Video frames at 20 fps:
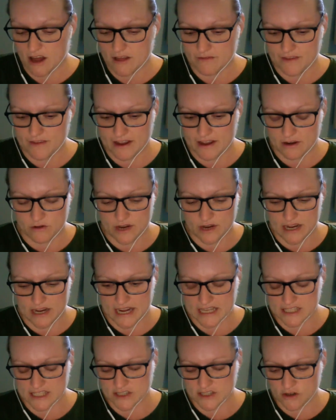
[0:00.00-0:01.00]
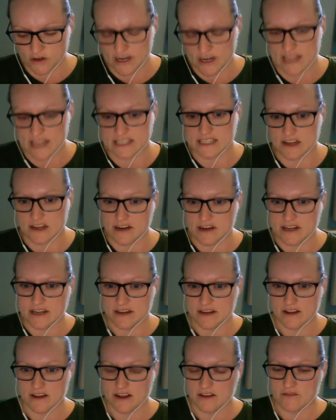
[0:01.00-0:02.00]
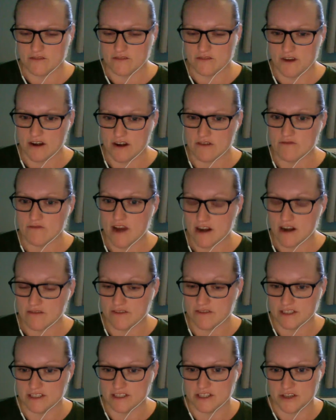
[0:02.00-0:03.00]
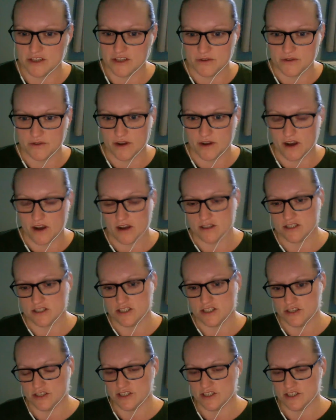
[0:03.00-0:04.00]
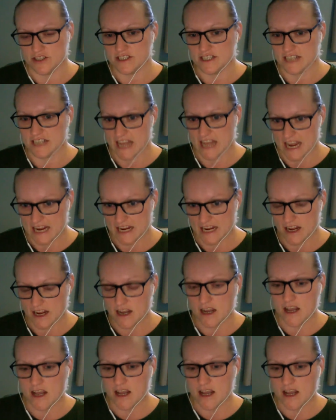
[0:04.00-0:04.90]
I feel is not necessarily very relevant to our students today.